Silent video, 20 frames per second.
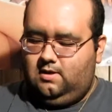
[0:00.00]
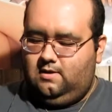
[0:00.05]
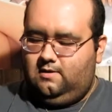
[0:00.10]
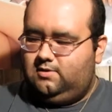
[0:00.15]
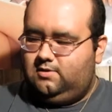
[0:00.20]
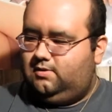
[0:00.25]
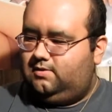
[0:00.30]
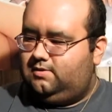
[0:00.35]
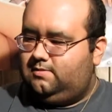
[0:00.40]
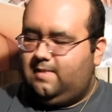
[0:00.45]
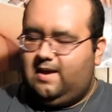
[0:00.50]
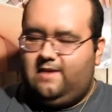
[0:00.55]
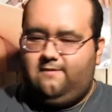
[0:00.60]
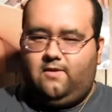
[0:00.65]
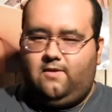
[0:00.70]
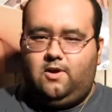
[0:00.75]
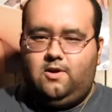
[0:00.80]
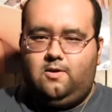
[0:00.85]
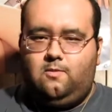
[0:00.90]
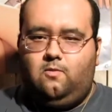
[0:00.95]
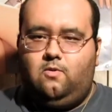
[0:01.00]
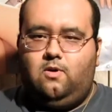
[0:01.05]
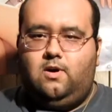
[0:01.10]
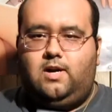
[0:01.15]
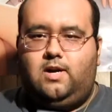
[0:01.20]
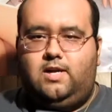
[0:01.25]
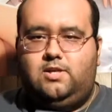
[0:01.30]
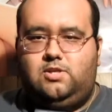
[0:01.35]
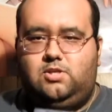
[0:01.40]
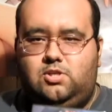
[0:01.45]
So it's my Volume
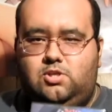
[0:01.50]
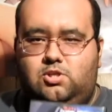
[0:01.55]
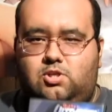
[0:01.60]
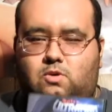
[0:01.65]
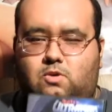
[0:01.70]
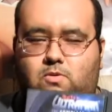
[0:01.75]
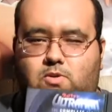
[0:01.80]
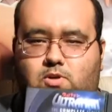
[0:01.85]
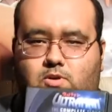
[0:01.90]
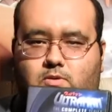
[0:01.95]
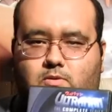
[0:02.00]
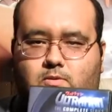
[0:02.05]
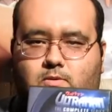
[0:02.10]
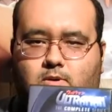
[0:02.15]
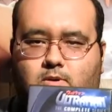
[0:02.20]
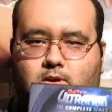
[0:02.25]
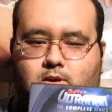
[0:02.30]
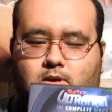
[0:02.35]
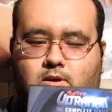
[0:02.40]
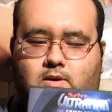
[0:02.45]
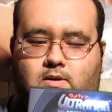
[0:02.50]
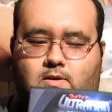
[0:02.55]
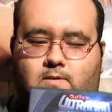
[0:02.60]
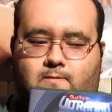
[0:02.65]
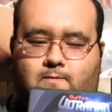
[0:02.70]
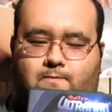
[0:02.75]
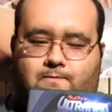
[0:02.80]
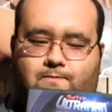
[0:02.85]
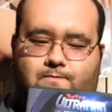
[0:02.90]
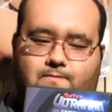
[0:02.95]
1 I just showed you
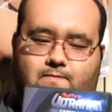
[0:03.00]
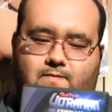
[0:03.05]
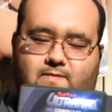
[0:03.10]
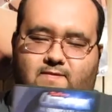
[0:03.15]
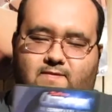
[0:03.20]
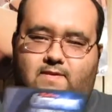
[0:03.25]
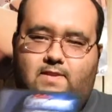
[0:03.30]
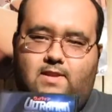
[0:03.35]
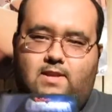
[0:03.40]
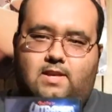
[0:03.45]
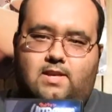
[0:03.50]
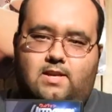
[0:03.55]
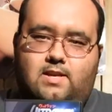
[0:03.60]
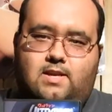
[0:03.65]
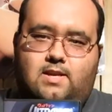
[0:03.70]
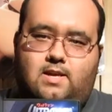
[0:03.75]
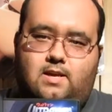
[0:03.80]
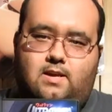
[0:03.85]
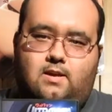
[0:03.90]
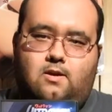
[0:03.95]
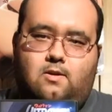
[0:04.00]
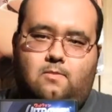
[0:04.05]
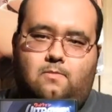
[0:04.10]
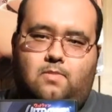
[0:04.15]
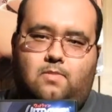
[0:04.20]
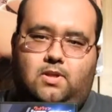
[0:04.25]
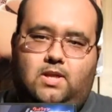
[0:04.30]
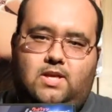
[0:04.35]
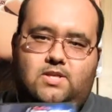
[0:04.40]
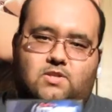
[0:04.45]
in here,
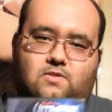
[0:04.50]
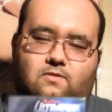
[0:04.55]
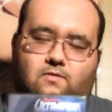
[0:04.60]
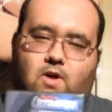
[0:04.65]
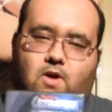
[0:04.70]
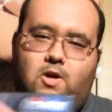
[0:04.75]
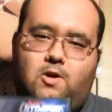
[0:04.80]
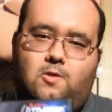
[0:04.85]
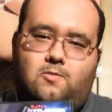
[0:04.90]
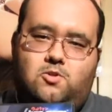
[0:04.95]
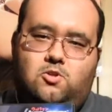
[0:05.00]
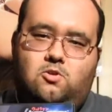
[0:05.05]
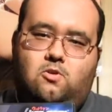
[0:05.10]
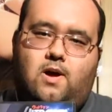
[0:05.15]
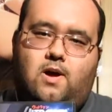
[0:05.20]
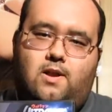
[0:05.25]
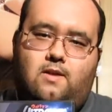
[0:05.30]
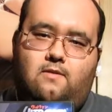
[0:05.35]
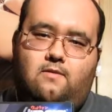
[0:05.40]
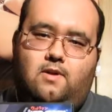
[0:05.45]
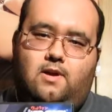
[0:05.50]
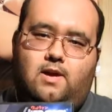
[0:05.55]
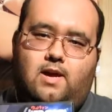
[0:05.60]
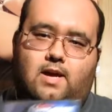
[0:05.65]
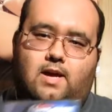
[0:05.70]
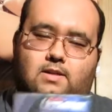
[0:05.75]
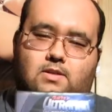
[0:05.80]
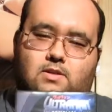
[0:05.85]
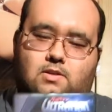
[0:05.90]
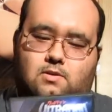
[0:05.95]
plus the Volume 2 I never
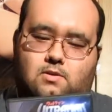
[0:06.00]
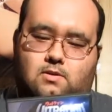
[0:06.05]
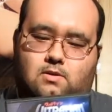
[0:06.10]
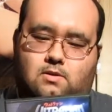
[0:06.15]
got.